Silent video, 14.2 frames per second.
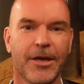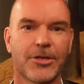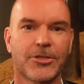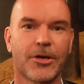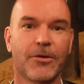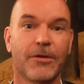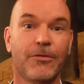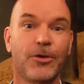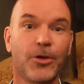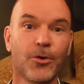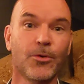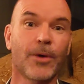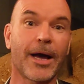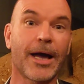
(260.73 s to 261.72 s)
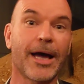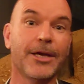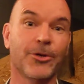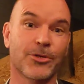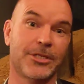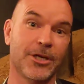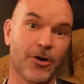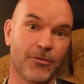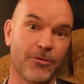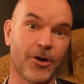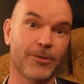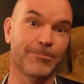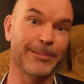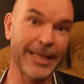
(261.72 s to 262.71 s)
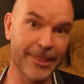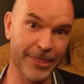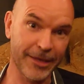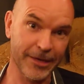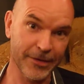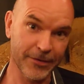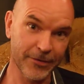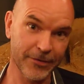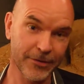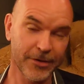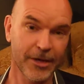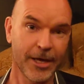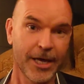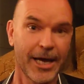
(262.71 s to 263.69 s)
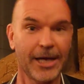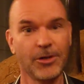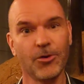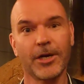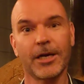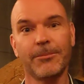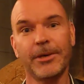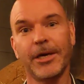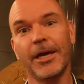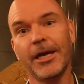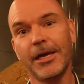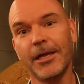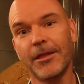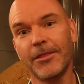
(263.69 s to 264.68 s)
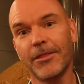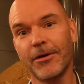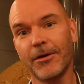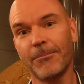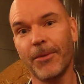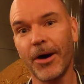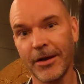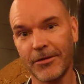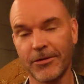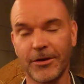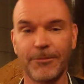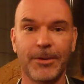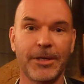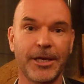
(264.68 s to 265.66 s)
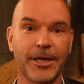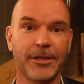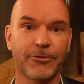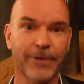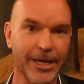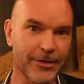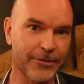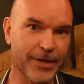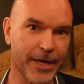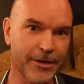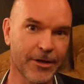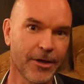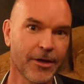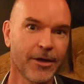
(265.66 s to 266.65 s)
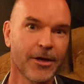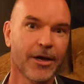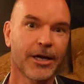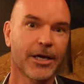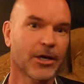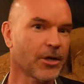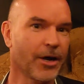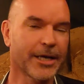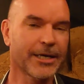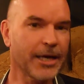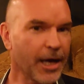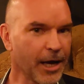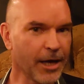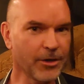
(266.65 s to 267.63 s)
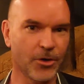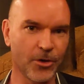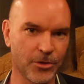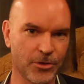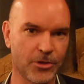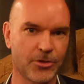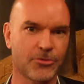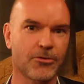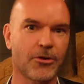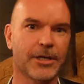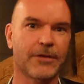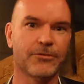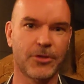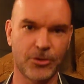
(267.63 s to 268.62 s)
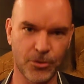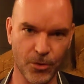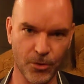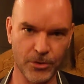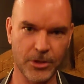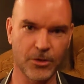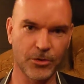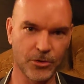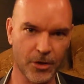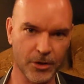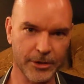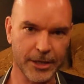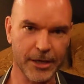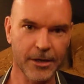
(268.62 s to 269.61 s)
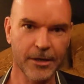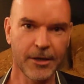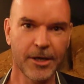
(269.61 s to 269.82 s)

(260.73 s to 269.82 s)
so if you are yourself on blood thinners and you're going to be eating the mice that have been eating the Ratsak I can't urge you strong enough to talk to your doctor